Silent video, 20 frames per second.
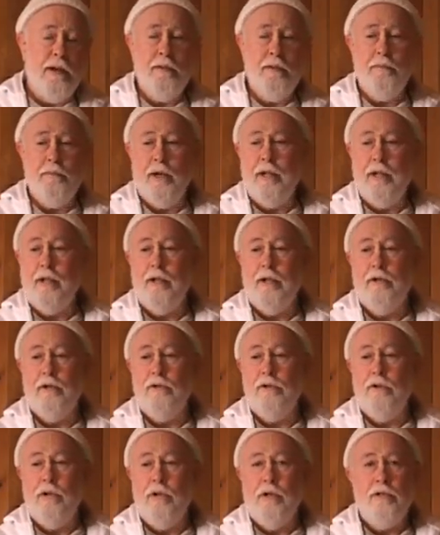Anybody
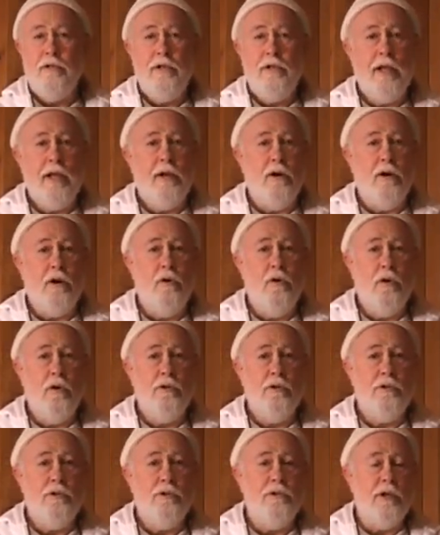can take our
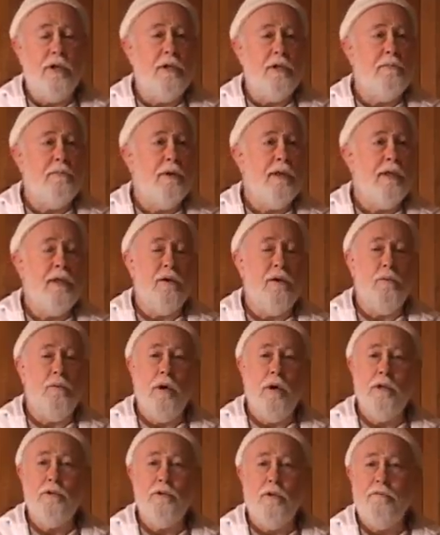courses, anybody can
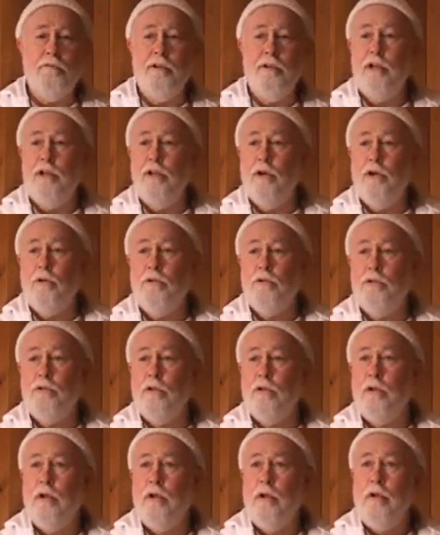watch our videos.
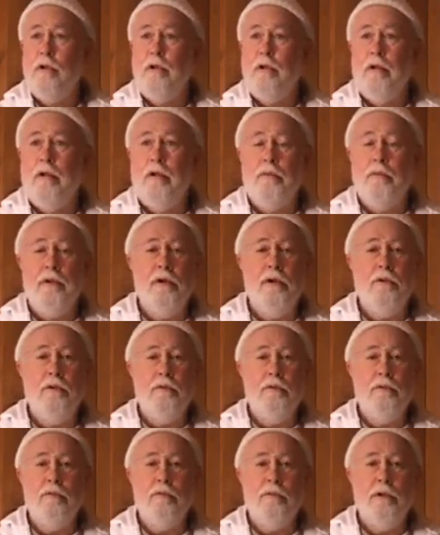We
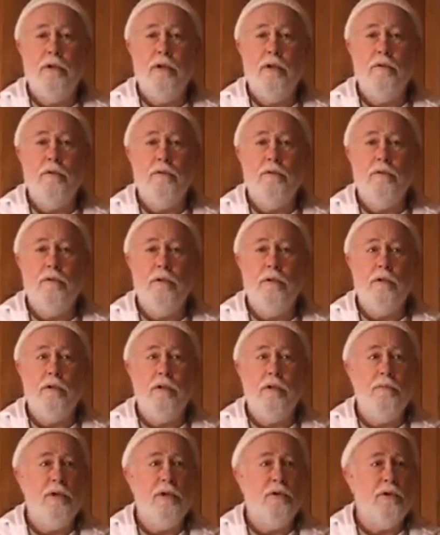don't
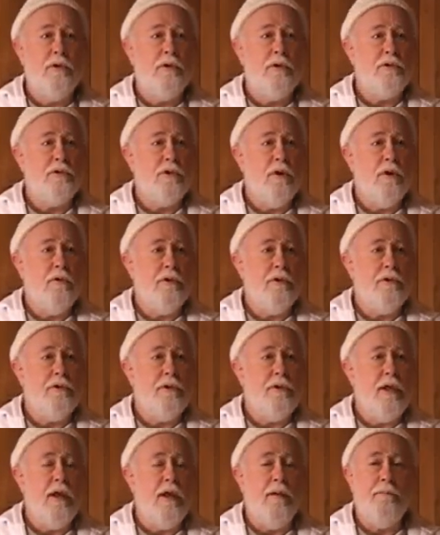limit or
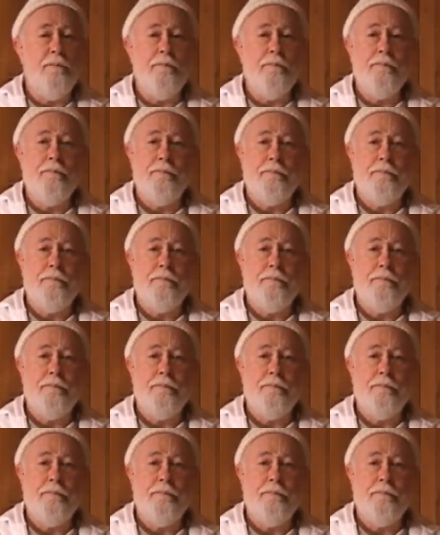discourage that.